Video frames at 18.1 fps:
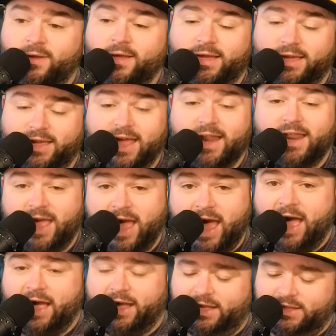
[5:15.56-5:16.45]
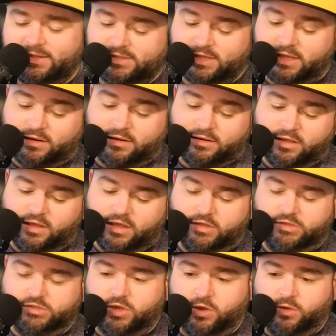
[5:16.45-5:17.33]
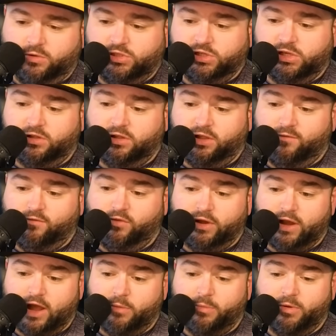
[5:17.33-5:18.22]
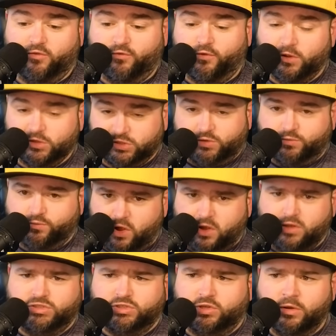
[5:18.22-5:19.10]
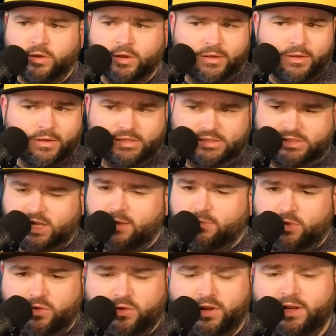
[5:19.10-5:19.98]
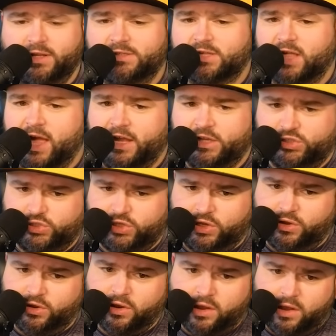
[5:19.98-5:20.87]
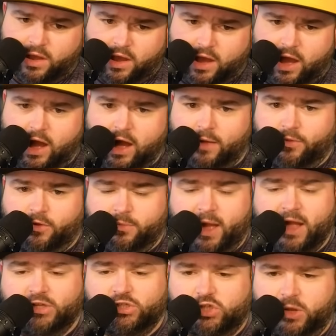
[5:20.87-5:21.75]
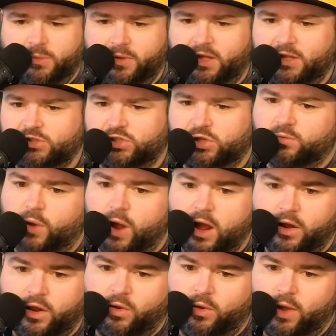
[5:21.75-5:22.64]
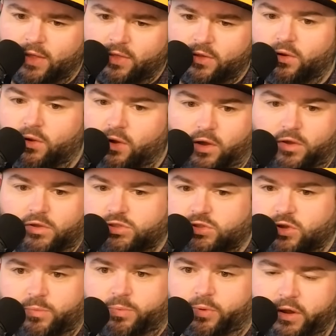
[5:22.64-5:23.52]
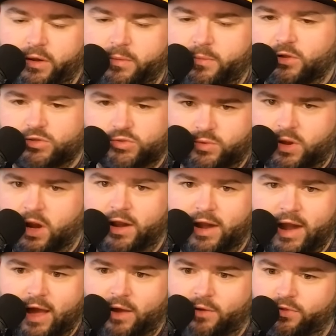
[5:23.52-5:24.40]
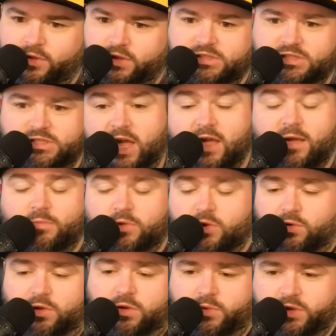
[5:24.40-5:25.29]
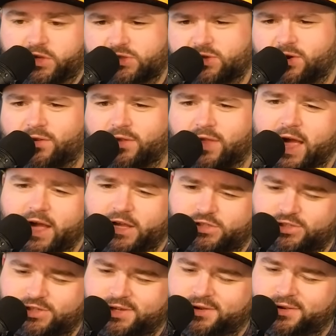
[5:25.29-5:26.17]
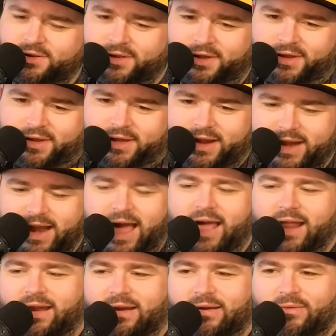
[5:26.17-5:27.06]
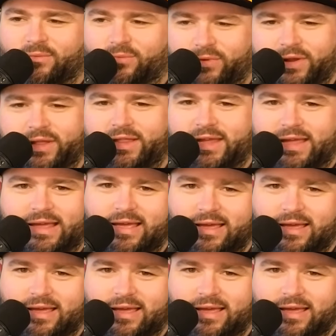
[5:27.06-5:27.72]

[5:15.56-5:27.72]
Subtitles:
Kenny Atkinson is coaching Cleveland now. But as far as the roster, same unit as last year. They're matched up against Toronto, and they're also pretty much running out the same unit we saw last year. Not really